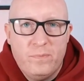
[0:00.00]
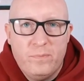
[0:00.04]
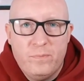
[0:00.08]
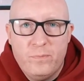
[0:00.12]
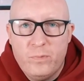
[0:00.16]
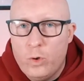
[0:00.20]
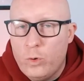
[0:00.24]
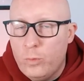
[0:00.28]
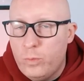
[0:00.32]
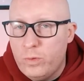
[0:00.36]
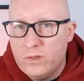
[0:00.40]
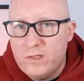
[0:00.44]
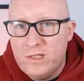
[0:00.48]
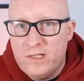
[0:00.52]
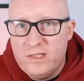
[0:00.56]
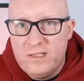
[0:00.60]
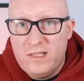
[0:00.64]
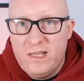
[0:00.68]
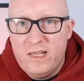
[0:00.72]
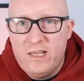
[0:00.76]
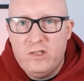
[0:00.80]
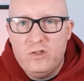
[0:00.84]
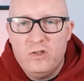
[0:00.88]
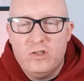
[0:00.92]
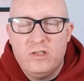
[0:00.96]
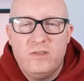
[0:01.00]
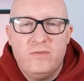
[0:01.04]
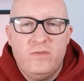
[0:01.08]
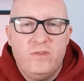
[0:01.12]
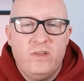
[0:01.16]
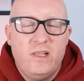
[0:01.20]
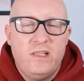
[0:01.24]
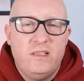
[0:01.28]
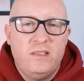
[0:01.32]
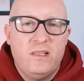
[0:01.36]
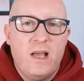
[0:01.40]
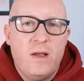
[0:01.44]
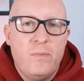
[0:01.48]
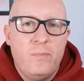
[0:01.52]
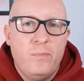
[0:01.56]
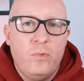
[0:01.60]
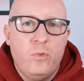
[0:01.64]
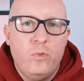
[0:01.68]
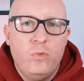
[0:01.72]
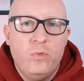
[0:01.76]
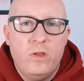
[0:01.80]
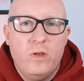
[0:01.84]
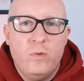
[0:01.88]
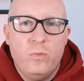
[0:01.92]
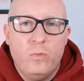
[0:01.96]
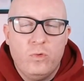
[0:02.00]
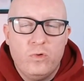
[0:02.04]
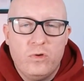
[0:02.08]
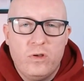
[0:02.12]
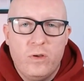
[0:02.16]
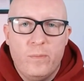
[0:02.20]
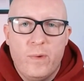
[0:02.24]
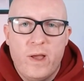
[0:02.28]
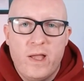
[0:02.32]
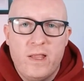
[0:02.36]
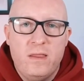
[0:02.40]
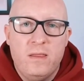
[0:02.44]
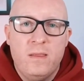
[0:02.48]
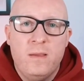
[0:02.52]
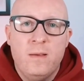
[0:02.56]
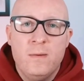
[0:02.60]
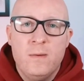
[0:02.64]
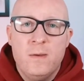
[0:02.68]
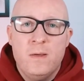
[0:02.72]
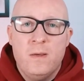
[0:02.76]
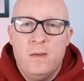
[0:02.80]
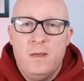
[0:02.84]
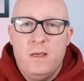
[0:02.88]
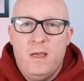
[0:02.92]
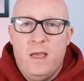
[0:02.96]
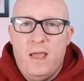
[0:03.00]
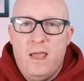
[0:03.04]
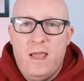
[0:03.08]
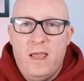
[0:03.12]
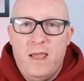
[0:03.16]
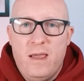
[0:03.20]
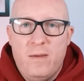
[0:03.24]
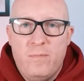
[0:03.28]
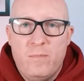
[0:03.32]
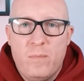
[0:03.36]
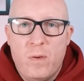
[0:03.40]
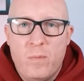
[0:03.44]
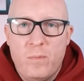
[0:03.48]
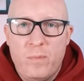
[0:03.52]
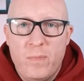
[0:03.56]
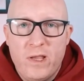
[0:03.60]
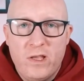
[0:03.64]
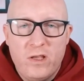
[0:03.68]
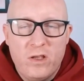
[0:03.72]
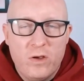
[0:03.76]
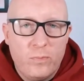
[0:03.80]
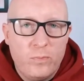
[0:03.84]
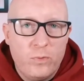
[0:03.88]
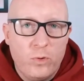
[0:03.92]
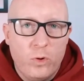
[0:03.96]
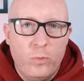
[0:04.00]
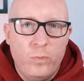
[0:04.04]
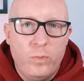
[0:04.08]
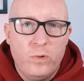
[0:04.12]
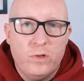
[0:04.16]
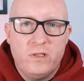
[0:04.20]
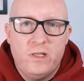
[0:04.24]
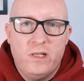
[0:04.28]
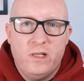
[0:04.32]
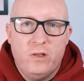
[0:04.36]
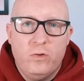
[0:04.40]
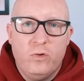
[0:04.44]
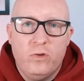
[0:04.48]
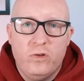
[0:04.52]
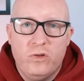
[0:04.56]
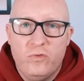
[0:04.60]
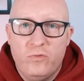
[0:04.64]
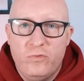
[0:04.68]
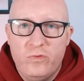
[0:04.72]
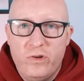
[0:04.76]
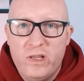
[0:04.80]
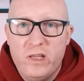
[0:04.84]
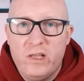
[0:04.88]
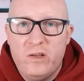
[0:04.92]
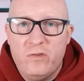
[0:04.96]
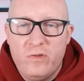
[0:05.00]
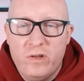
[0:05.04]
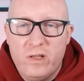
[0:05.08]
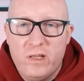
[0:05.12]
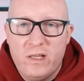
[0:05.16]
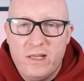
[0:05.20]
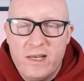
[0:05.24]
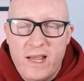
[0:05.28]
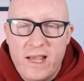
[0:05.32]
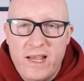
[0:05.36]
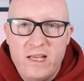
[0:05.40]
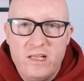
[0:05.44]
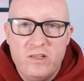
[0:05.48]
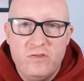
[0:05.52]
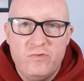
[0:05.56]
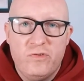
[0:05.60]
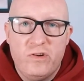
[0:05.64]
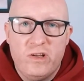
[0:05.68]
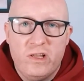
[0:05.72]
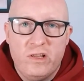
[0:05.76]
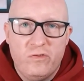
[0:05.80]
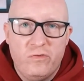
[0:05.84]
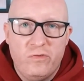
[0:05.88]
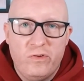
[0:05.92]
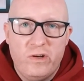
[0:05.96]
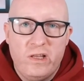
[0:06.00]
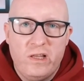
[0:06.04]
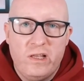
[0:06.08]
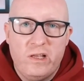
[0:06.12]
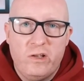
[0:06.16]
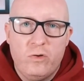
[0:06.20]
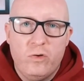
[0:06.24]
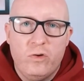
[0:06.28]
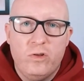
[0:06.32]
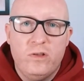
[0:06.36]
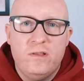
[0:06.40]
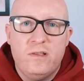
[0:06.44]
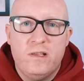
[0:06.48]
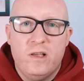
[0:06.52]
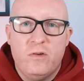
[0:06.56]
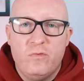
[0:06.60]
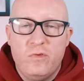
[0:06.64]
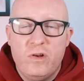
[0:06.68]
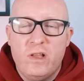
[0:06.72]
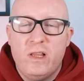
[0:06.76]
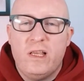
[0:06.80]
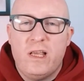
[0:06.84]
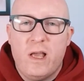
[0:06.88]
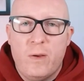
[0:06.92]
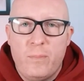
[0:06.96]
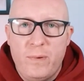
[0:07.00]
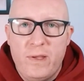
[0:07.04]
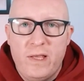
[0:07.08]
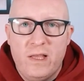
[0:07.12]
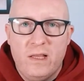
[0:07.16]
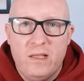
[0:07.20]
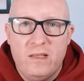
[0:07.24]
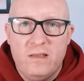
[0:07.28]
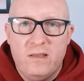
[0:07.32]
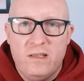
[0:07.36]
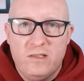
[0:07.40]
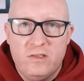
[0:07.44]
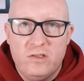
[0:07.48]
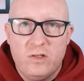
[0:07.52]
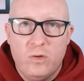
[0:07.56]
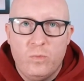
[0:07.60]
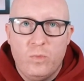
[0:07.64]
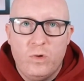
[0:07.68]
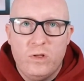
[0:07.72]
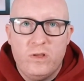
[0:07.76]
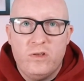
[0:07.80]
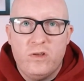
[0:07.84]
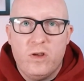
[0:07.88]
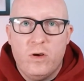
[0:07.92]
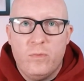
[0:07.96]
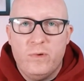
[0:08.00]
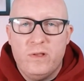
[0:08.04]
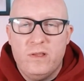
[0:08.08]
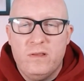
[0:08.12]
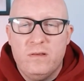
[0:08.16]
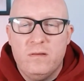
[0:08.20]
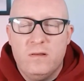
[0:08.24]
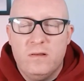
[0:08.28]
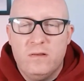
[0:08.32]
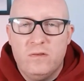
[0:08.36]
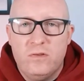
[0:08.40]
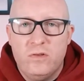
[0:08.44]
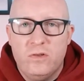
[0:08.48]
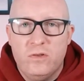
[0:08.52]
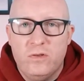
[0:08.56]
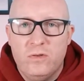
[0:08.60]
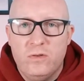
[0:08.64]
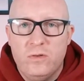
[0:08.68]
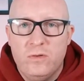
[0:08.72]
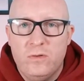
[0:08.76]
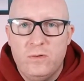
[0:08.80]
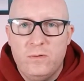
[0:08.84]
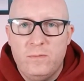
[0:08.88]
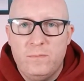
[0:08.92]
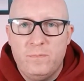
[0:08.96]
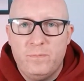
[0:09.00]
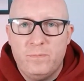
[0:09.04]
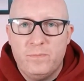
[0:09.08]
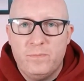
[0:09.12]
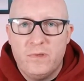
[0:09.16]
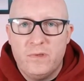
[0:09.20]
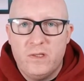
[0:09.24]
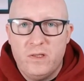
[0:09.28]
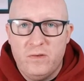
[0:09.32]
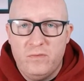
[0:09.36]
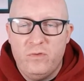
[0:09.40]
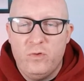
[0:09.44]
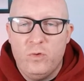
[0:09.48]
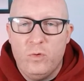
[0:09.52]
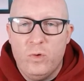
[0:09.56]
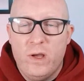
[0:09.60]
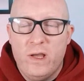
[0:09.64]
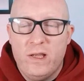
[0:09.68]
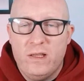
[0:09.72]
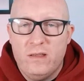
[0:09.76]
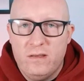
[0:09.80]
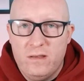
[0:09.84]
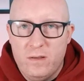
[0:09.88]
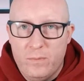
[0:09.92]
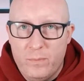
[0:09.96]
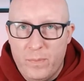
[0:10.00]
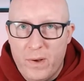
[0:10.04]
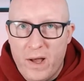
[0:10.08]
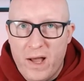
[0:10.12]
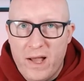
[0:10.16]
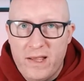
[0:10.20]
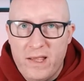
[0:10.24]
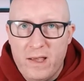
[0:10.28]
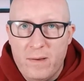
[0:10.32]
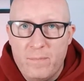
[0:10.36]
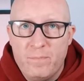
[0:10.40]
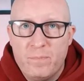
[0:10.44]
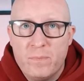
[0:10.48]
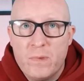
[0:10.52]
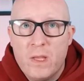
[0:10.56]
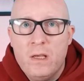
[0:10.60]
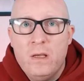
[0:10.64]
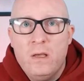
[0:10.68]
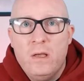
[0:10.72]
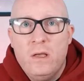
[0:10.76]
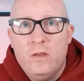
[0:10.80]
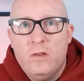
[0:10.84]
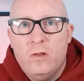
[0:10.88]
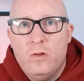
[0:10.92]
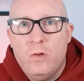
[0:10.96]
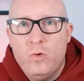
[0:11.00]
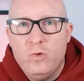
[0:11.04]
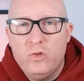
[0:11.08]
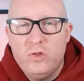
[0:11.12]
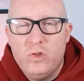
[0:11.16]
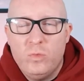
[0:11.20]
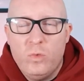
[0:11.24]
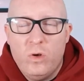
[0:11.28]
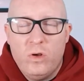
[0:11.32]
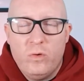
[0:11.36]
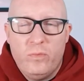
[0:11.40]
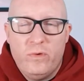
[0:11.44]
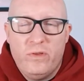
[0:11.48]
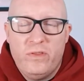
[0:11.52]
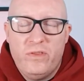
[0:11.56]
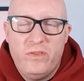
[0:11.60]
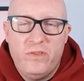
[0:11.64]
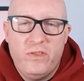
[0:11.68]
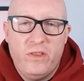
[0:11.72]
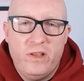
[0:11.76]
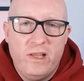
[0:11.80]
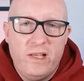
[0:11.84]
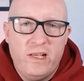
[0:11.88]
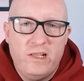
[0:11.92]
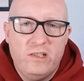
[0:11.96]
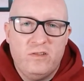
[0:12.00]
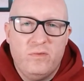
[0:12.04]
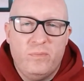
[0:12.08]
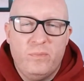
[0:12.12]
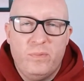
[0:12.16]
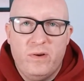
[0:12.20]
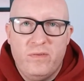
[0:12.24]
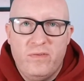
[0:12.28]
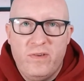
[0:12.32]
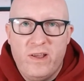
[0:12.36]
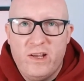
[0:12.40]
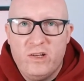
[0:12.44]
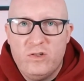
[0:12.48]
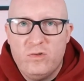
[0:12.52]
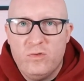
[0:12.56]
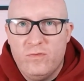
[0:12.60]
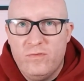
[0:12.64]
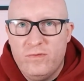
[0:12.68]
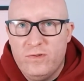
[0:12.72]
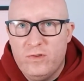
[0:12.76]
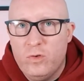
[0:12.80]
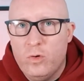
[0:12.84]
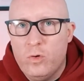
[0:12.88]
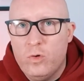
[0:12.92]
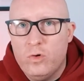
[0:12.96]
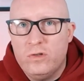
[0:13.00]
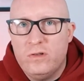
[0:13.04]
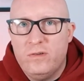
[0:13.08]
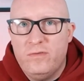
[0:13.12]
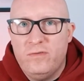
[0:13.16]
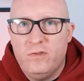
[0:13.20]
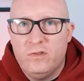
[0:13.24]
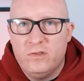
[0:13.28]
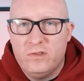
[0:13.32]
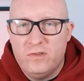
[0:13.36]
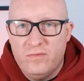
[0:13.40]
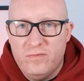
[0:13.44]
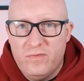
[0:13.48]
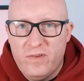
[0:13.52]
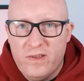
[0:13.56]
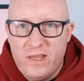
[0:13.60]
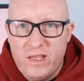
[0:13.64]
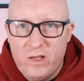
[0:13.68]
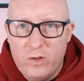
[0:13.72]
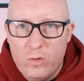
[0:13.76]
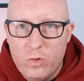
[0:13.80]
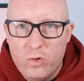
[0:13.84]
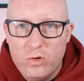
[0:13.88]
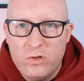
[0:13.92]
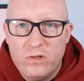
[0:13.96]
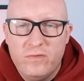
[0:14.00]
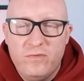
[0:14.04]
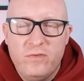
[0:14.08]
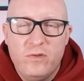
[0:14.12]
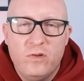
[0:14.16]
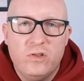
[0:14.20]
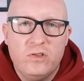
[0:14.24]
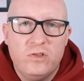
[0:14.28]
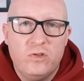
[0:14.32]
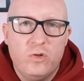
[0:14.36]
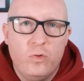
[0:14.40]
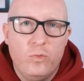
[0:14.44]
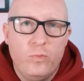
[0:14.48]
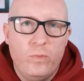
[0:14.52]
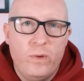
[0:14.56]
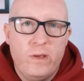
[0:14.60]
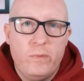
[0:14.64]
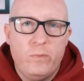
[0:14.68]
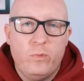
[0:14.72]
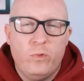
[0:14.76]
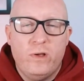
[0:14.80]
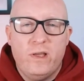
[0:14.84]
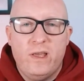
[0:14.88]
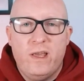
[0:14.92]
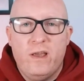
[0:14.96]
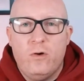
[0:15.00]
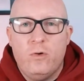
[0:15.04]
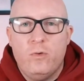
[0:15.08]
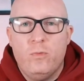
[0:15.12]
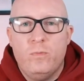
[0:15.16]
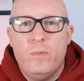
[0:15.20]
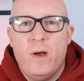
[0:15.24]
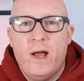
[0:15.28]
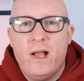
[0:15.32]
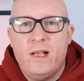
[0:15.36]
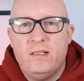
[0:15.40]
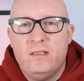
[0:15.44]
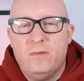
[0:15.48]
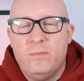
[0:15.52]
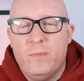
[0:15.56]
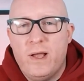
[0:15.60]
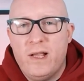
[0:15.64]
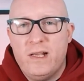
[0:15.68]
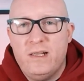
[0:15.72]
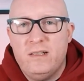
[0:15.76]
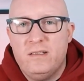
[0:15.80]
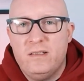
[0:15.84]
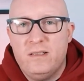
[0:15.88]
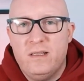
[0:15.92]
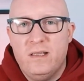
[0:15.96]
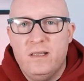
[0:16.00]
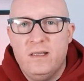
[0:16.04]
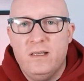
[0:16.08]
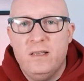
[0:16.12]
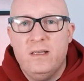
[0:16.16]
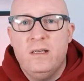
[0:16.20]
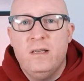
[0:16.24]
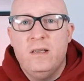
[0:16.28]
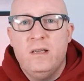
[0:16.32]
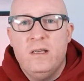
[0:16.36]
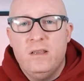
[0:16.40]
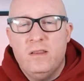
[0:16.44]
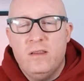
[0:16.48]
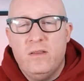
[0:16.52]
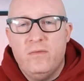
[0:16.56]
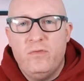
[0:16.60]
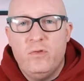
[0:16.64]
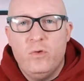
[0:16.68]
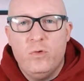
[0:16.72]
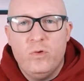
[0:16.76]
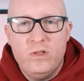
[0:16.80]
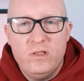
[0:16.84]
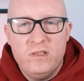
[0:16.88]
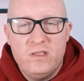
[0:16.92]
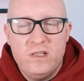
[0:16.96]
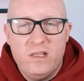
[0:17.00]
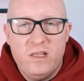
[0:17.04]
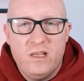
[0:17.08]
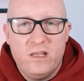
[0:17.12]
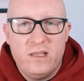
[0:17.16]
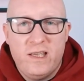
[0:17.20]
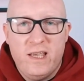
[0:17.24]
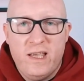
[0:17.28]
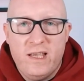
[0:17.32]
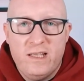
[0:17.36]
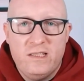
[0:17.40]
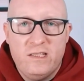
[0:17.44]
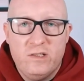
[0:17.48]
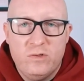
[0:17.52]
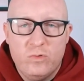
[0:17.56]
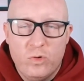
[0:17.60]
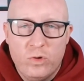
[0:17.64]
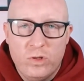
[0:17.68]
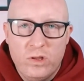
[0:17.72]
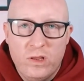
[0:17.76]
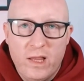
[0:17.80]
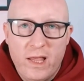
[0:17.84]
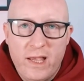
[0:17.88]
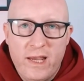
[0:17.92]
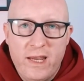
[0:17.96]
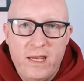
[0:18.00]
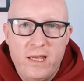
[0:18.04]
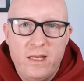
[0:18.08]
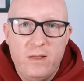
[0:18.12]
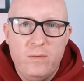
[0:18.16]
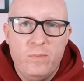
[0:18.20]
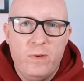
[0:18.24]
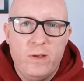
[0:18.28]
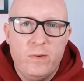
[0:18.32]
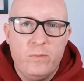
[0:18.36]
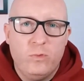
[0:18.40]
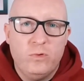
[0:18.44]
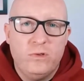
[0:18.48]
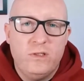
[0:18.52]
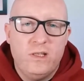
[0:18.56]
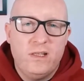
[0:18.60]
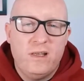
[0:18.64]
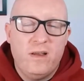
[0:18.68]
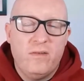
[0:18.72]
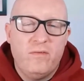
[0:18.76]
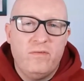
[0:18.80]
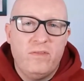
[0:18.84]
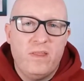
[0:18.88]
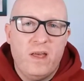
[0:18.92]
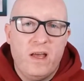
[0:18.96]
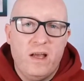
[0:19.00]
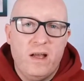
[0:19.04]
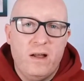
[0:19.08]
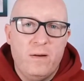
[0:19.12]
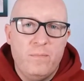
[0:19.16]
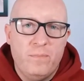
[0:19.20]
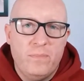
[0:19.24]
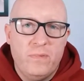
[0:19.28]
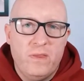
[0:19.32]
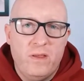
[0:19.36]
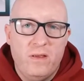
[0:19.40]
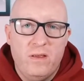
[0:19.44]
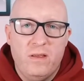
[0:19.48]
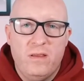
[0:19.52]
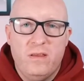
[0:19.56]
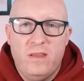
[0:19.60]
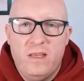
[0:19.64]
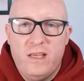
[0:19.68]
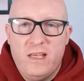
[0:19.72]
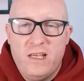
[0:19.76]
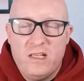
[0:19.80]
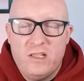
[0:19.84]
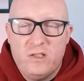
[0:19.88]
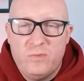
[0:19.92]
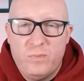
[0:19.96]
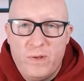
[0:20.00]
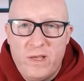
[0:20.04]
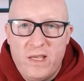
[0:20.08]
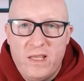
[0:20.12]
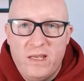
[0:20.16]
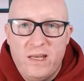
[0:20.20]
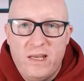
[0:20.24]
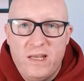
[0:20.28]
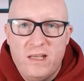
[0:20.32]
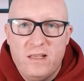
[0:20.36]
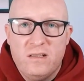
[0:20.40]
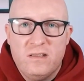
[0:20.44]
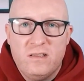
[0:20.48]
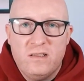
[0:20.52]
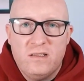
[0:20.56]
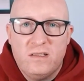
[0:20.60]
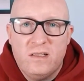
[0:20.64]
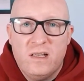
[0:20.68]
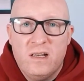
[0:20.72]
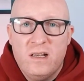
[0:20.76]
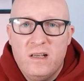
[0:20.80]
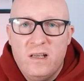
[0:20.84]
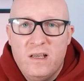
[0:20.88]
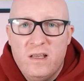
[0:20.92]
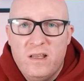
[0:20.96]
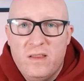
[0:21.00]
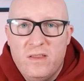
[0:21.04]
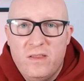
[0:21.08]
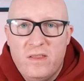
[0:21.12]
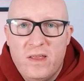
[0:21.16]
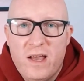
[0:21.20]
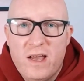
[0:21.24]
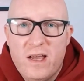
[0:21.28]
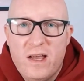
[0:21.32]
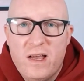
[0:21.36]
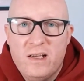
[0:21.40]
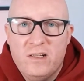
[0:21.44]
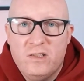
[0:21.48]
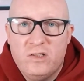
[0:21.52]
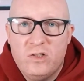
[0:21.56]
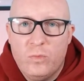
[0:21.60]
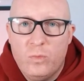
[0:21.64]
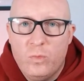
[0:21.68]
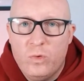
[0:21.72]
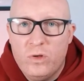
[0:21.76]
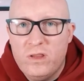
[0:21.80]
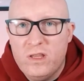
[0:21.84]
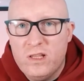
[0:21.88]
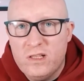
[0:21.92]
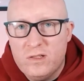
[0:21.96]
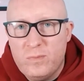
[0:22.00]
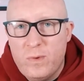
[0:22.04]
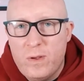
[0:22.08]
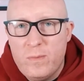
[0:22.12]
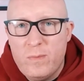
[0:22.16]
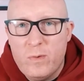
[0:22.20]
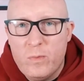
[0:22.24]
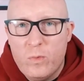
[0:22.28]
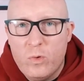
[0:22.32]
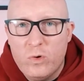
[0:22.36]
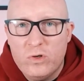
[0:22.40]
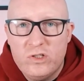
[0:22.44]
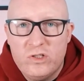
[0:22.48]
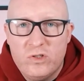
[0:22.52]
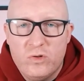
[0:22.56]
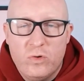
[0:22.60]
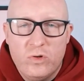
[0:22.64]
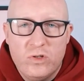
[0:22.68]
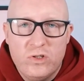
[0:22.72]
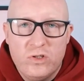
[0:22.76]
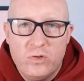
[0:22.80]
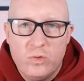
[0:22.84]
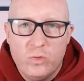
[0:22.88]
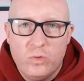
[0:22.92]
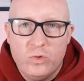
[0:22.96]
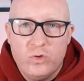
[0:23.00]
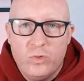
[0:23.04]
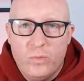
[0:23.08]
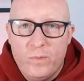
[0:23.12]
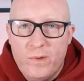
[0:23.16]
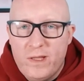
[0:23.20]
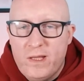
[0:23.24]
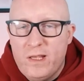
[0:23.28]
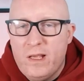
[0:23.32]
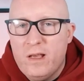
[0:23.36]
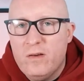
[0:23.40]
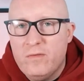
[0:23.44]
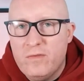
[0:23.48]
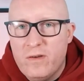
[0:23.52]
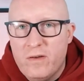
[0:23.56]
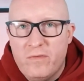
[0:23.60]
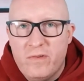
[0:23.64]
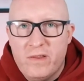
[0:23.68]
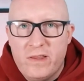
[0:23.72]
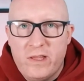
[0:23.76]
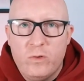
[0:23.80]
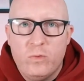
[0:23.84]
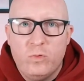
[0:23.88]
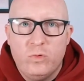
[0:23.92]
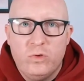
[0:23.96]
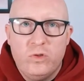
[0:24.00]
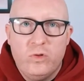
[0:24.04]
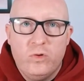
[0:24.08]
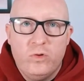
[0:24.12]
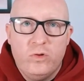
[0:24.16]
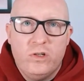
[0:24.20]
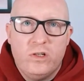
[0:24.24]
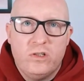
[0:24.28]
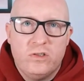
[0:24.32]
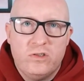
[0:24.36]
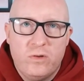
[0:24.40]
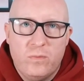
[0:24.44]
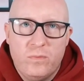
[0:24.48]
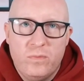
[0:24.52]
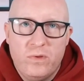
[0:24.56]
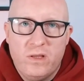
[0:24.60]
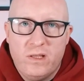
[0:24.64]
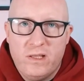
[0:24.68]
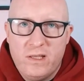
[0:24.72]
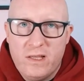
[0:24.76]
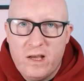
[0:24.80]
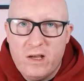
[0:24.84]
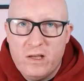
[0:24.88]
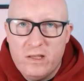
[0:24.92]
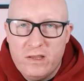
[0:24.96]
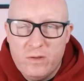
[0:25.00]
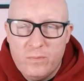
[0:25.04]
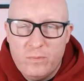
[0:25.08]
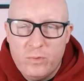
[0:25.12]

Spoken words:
property stagers, for example, that will come in, make your property look really, really nice, really, really good, and really appealing to someone coming to view it and to buy it. They'll also work with the likes of professional photographers and videographers that will be able to help maximise the viewings that you're getting online, be able to give that the experience that someone that's maybe watching it on social media of a video tour or something like that in the